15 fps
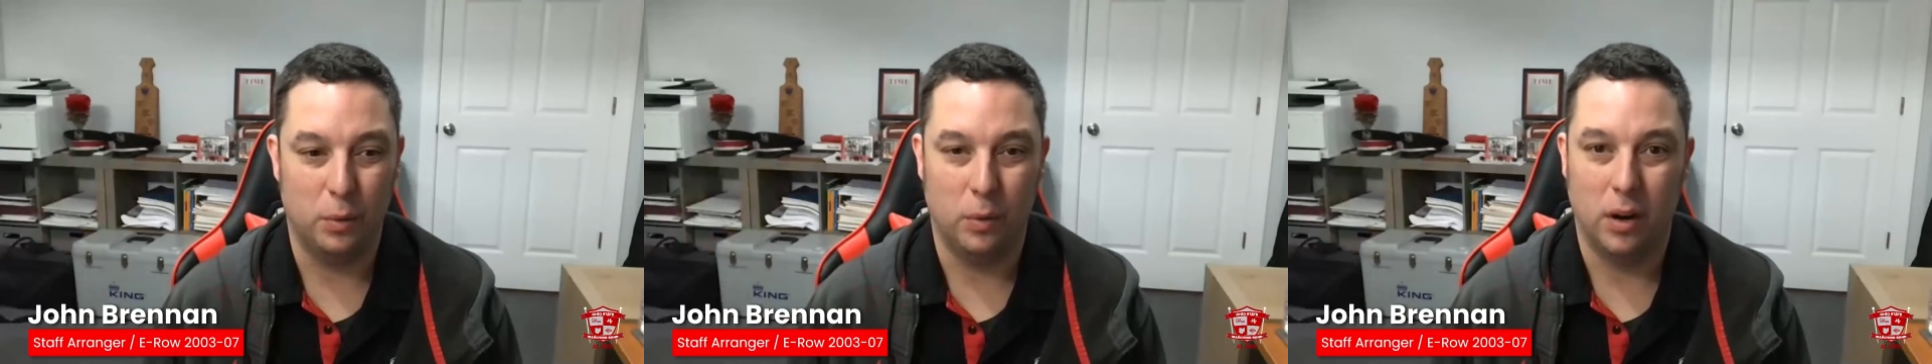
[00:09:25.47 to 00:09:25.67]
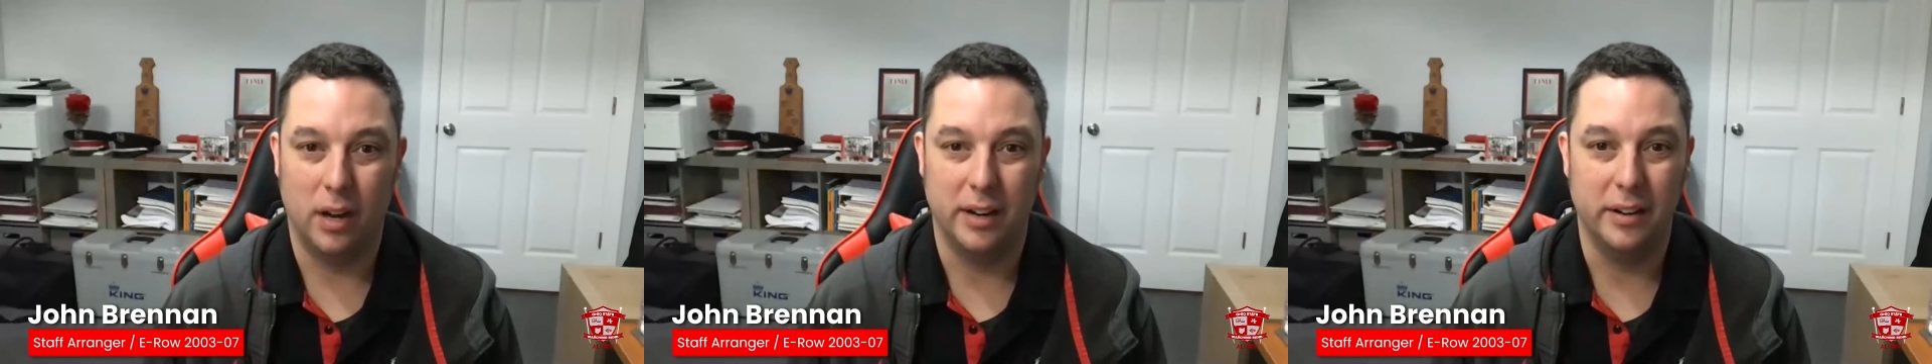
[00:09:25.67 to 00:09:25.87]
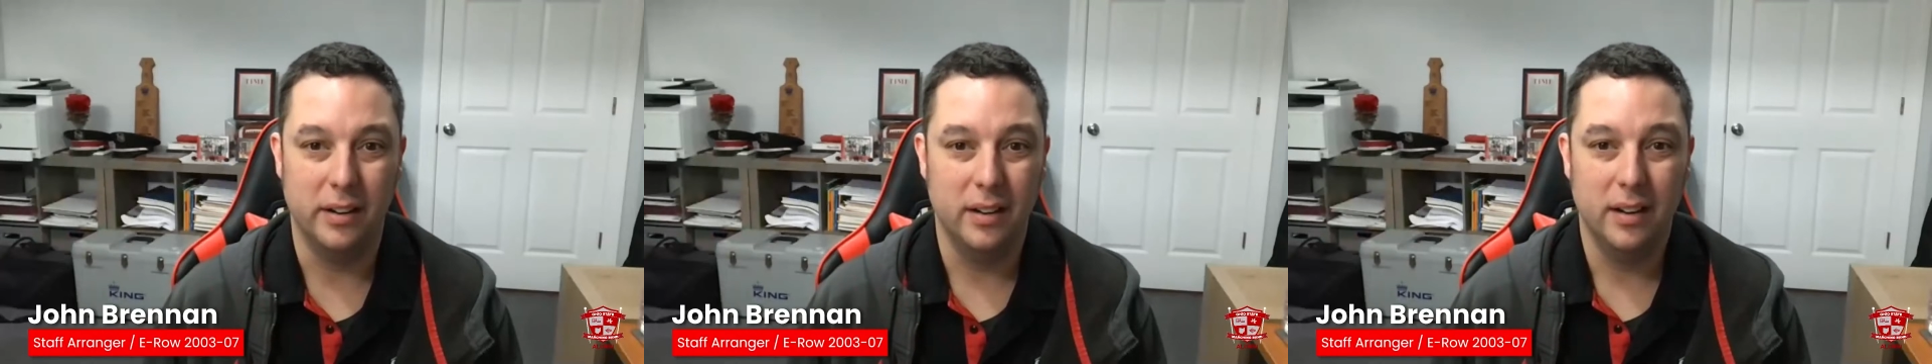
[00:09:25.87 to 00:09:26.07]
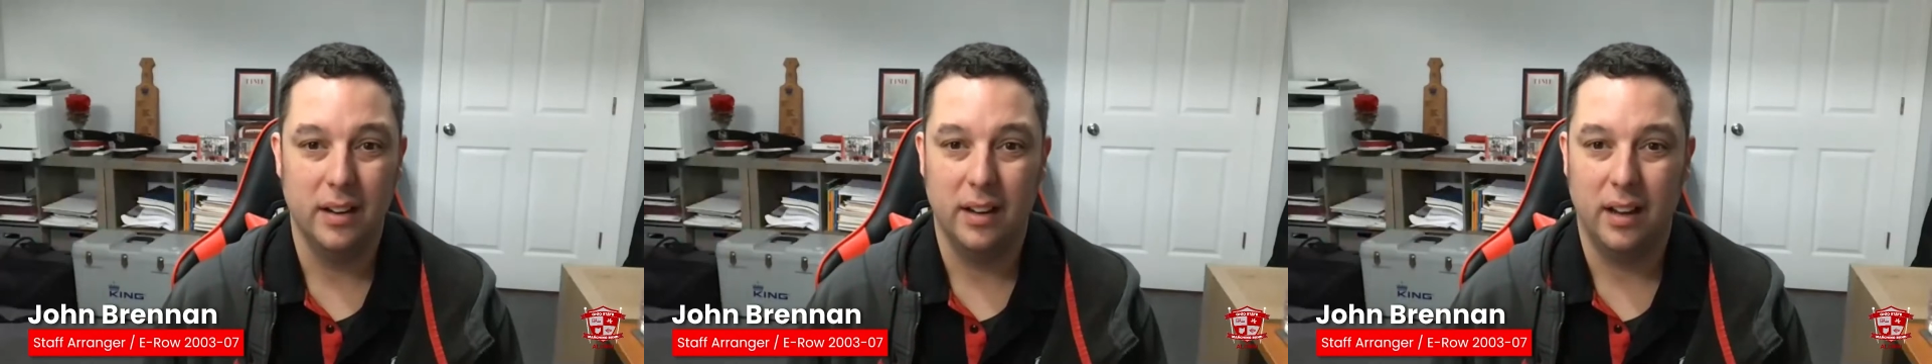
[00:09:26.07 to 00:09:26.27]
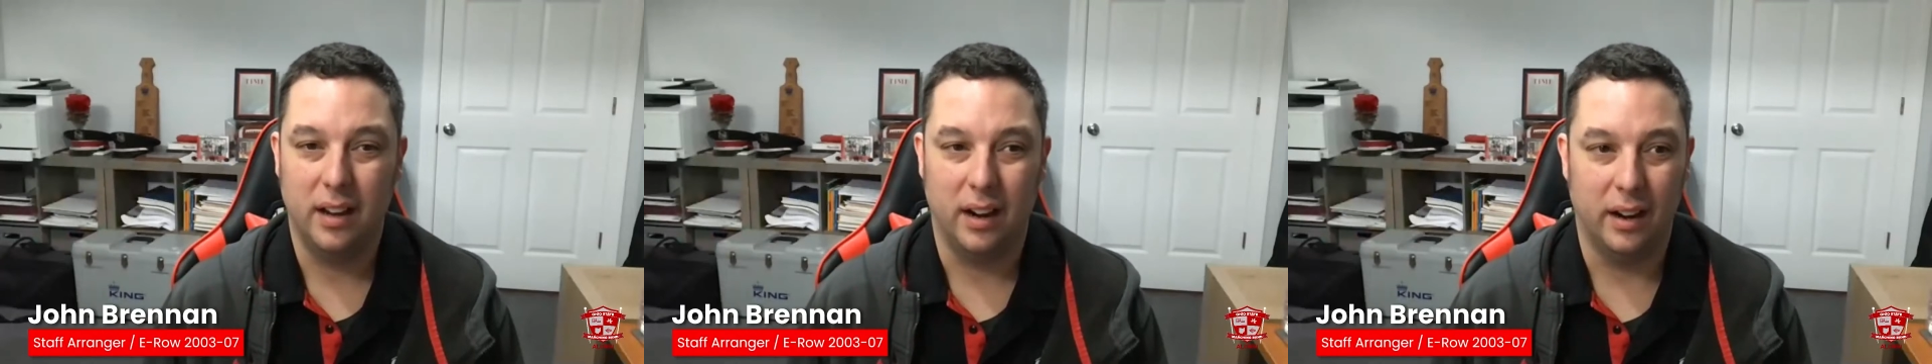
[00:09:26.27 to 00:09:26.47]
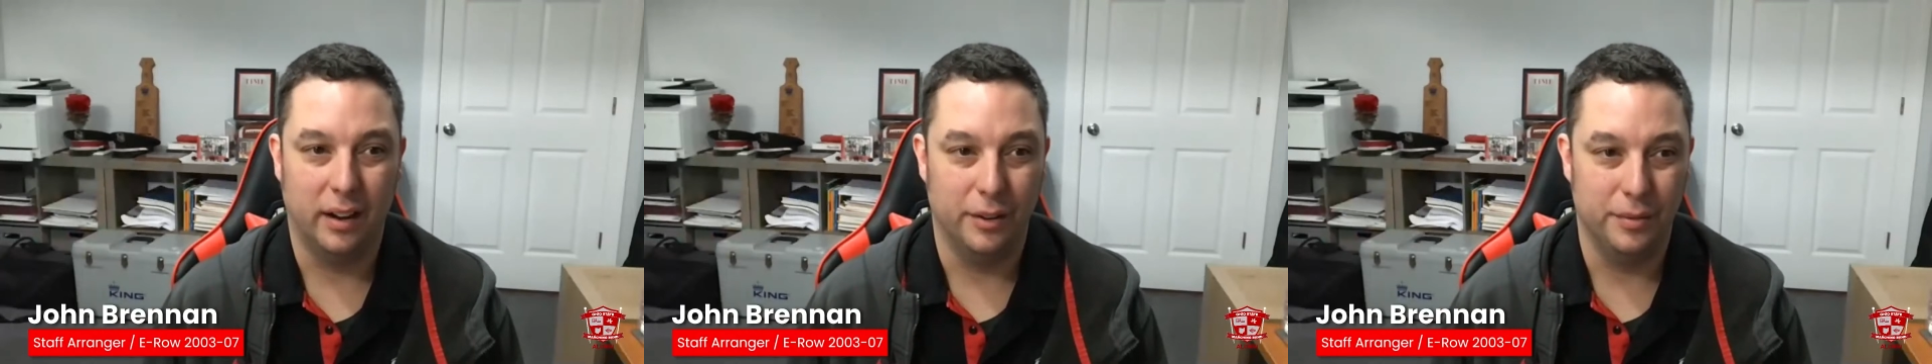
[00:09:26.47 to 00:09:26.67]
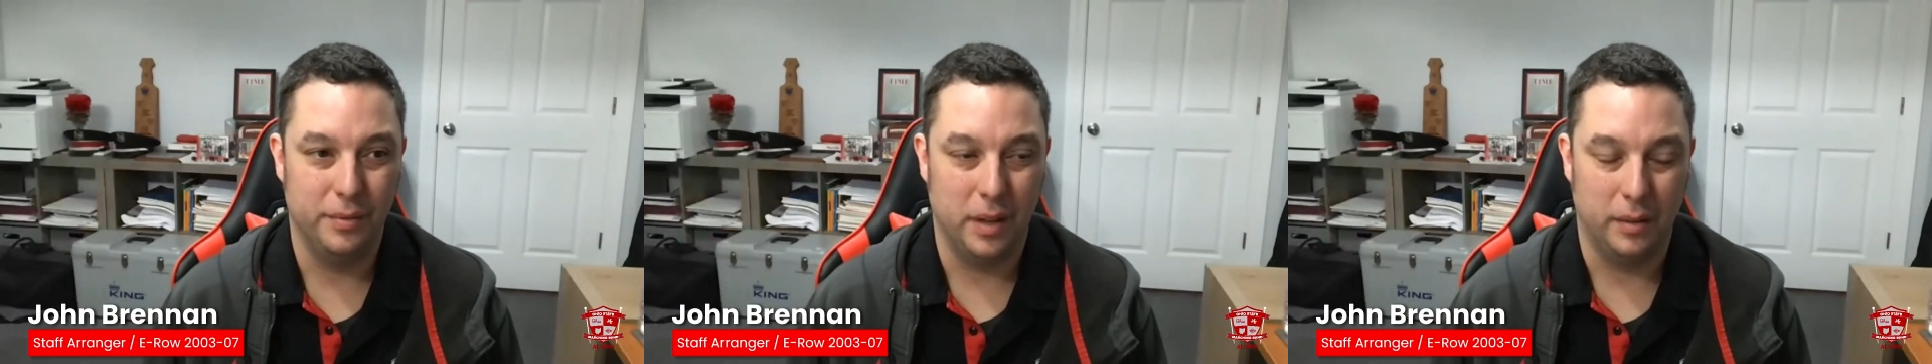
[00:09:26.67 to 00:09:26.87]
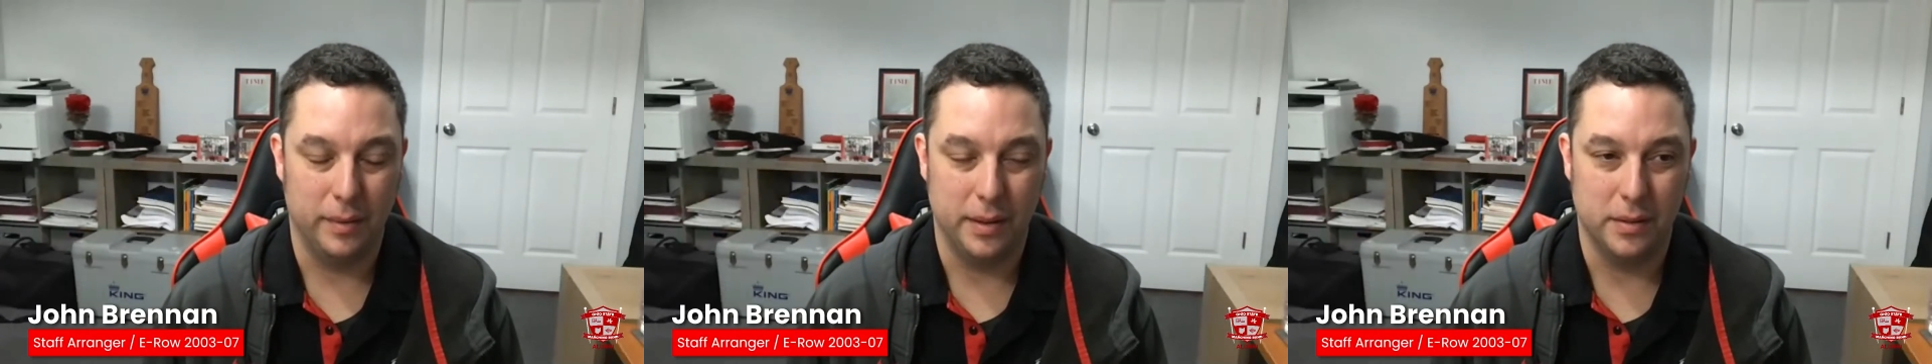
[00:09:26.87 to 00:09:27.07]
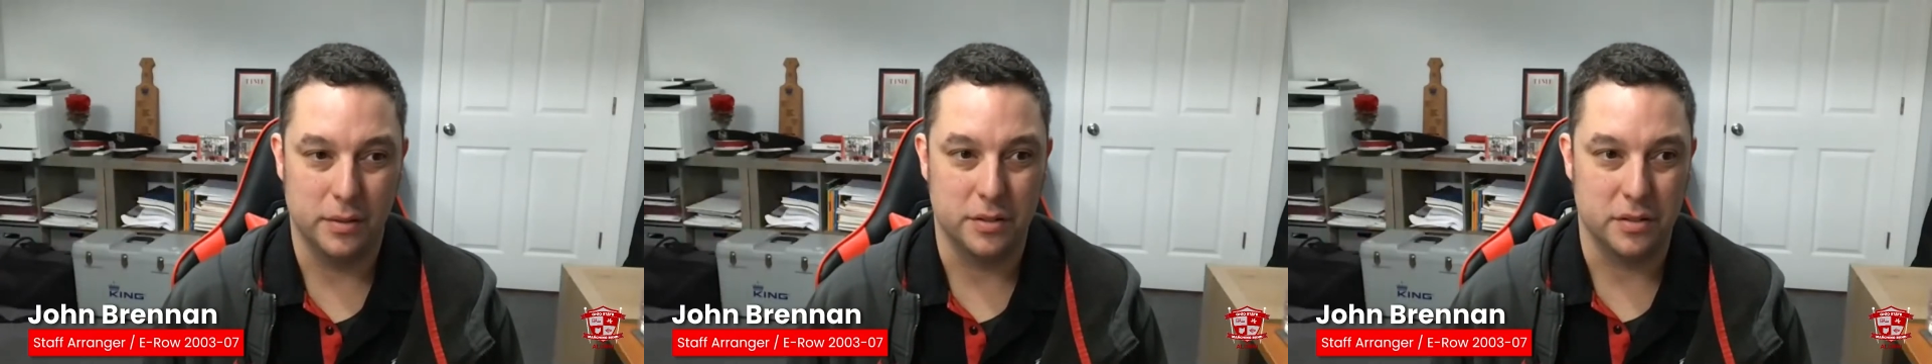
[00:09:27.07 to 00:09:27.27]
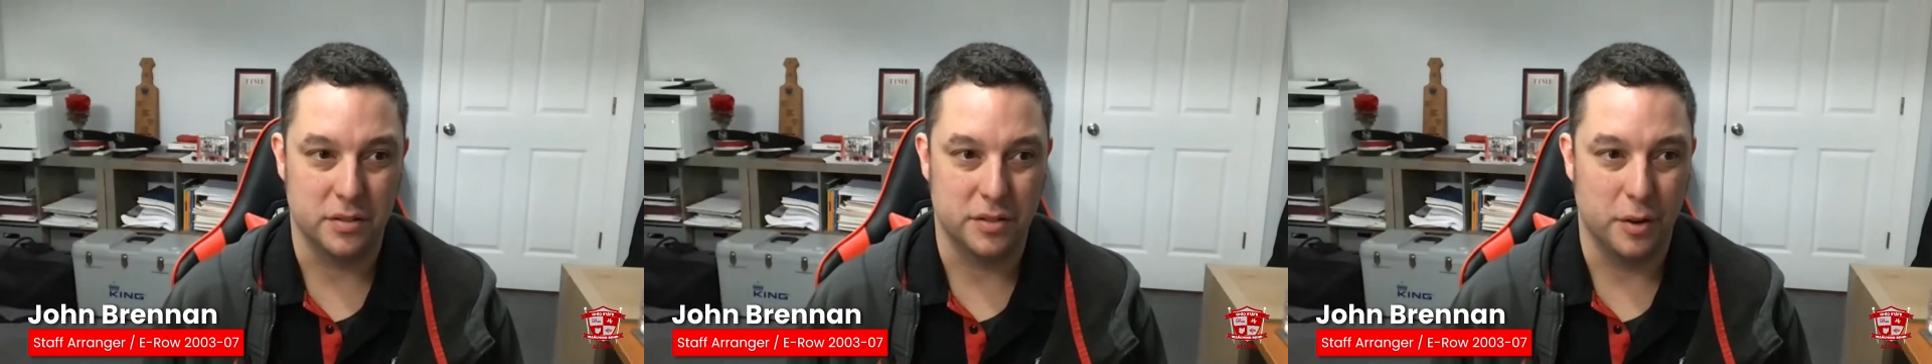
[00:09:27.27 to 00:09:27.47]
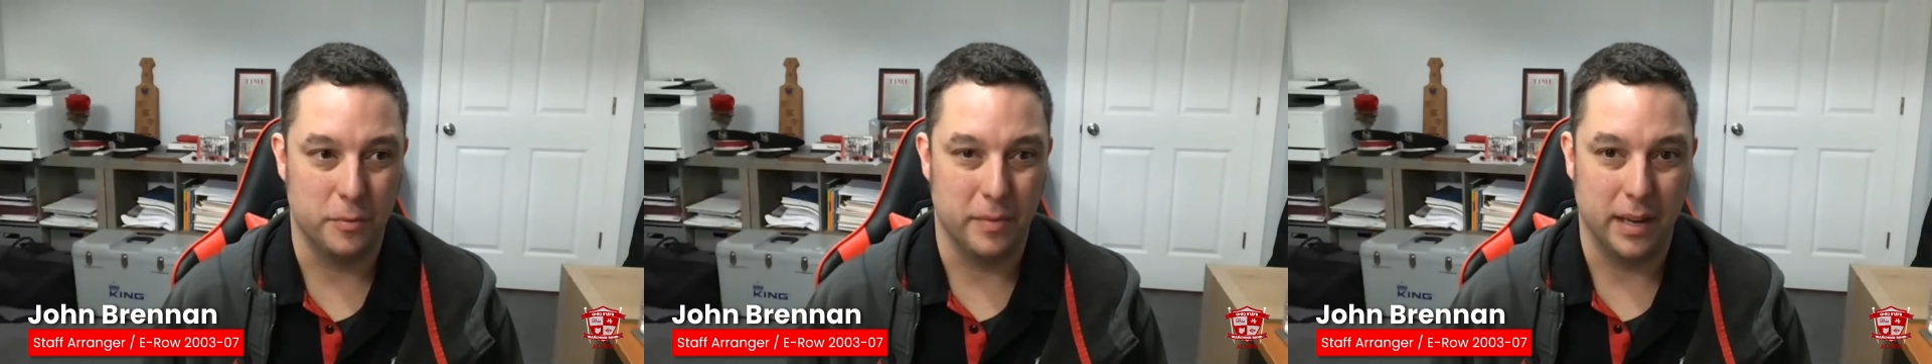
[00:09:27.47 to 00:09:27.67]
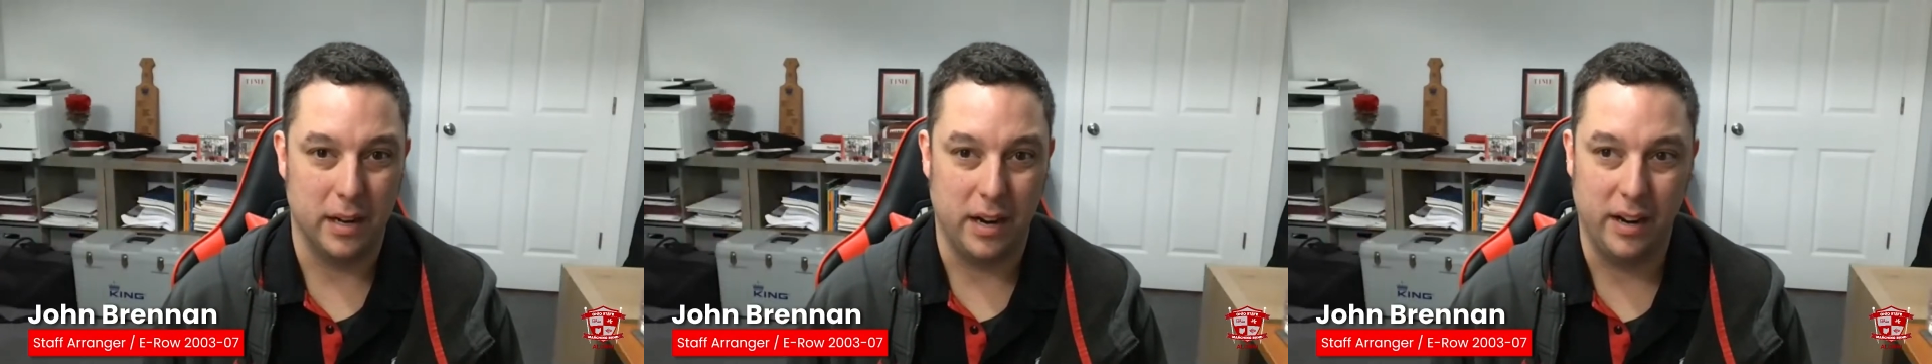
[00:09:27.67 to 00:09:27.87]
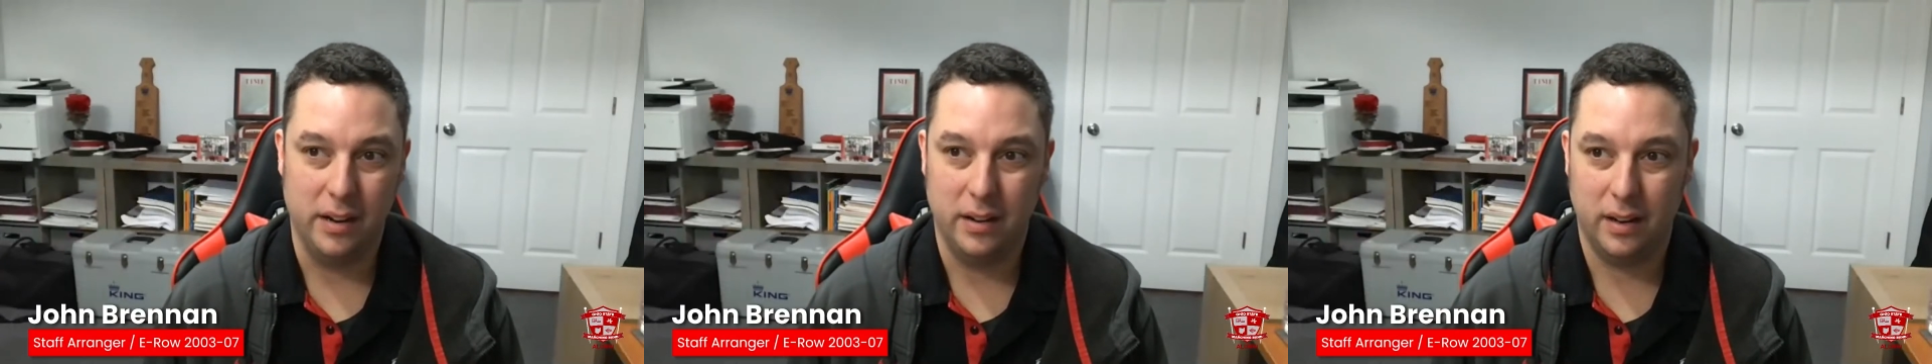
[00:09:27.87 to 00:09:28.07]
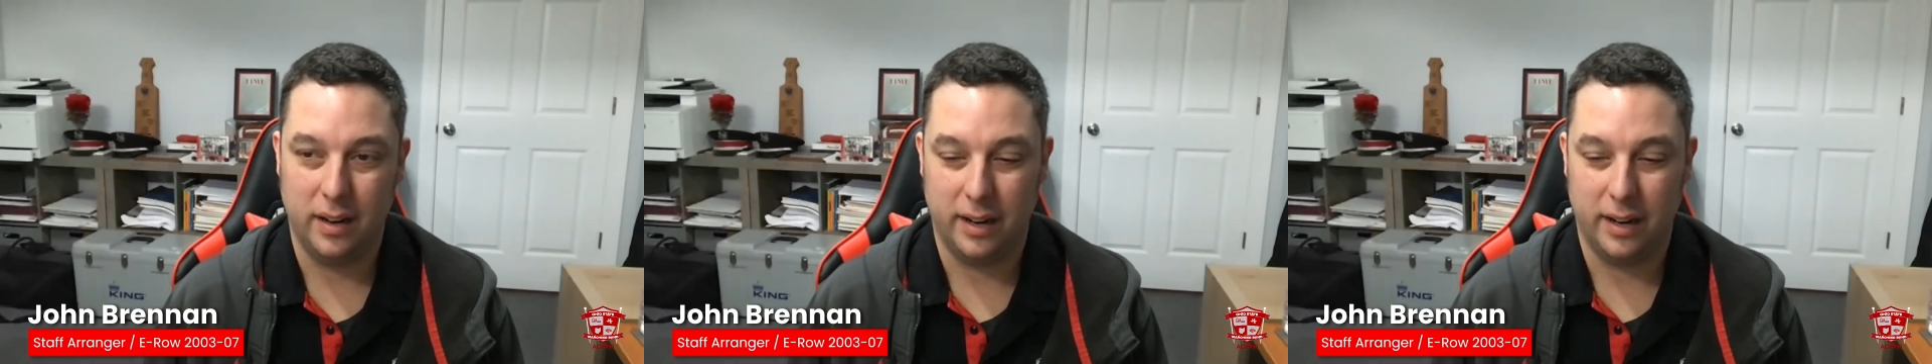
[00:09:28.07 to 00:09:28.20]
one. I mean, there's just so many.